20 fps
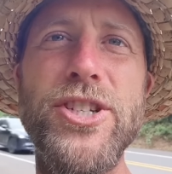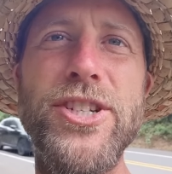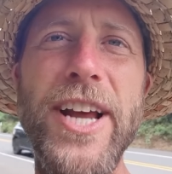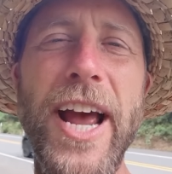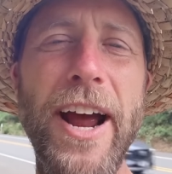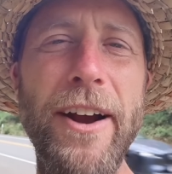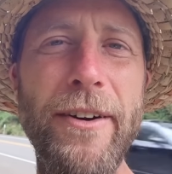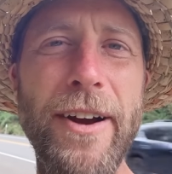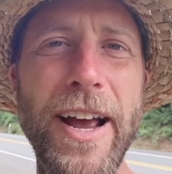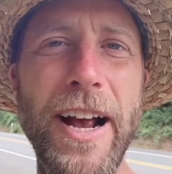
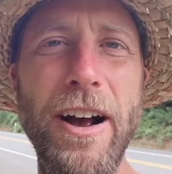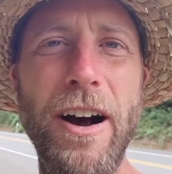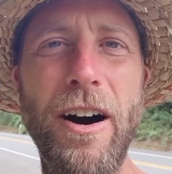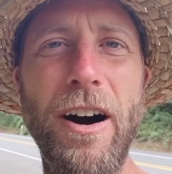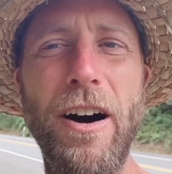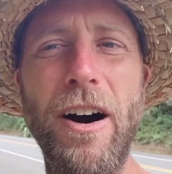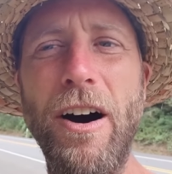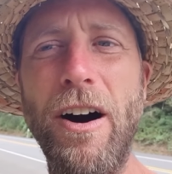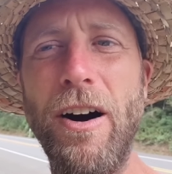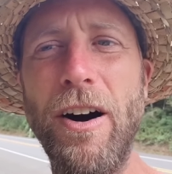sharing
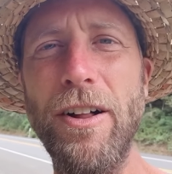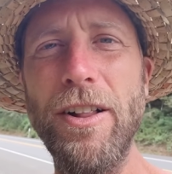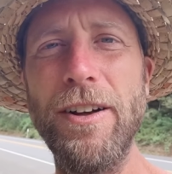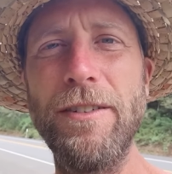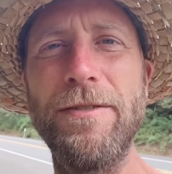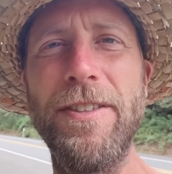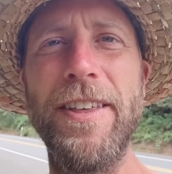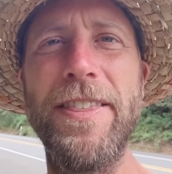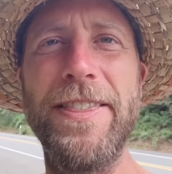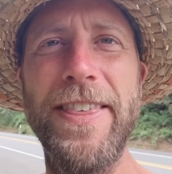all
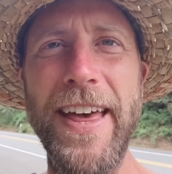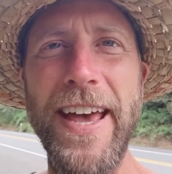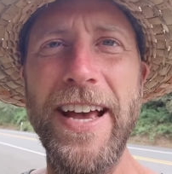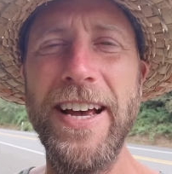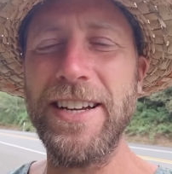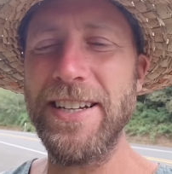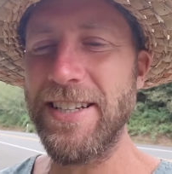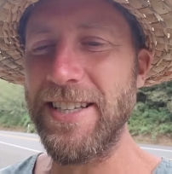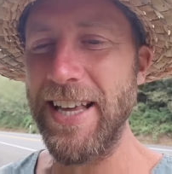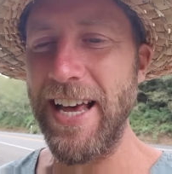of the
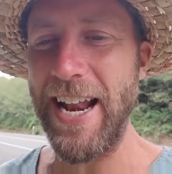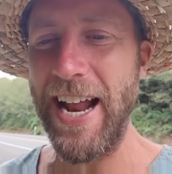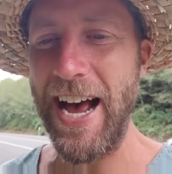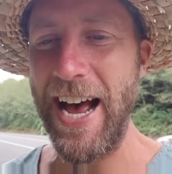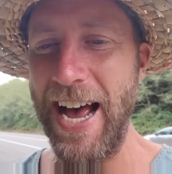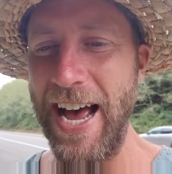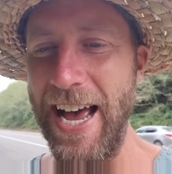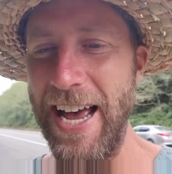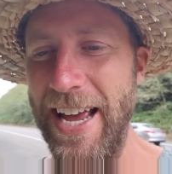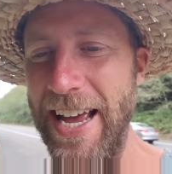things that
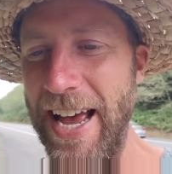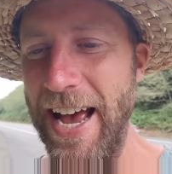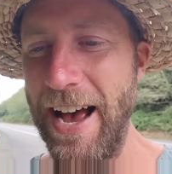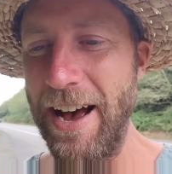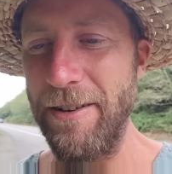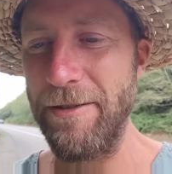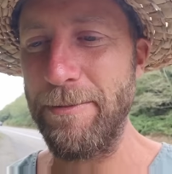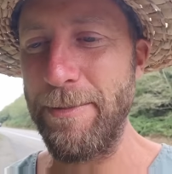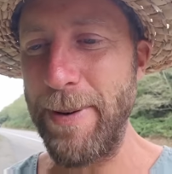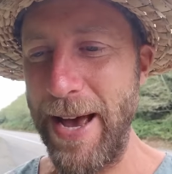I
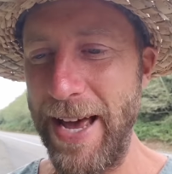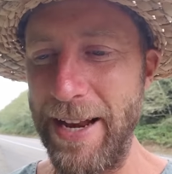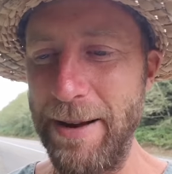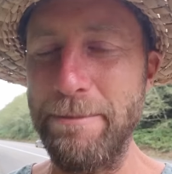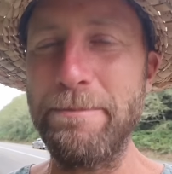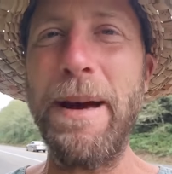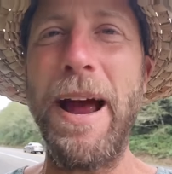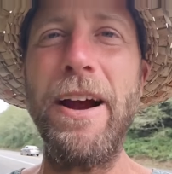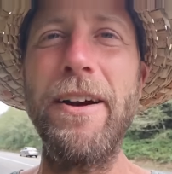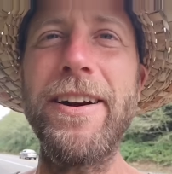have been
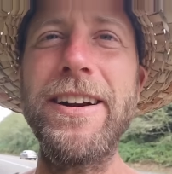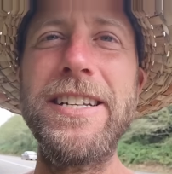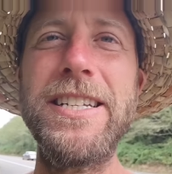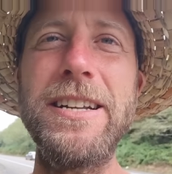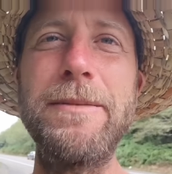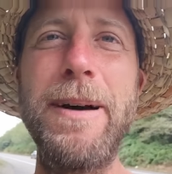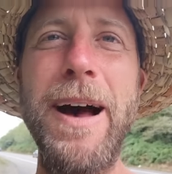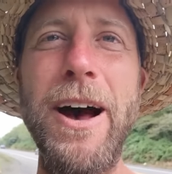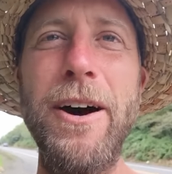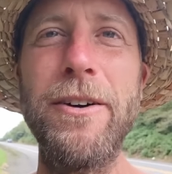
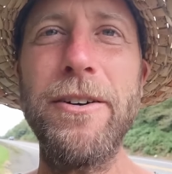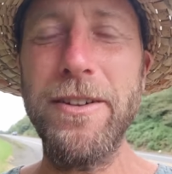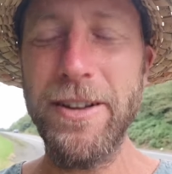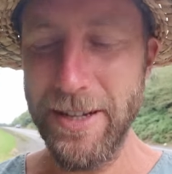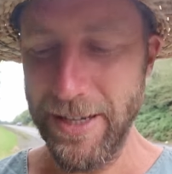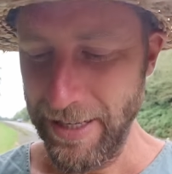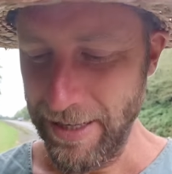embarrassed about,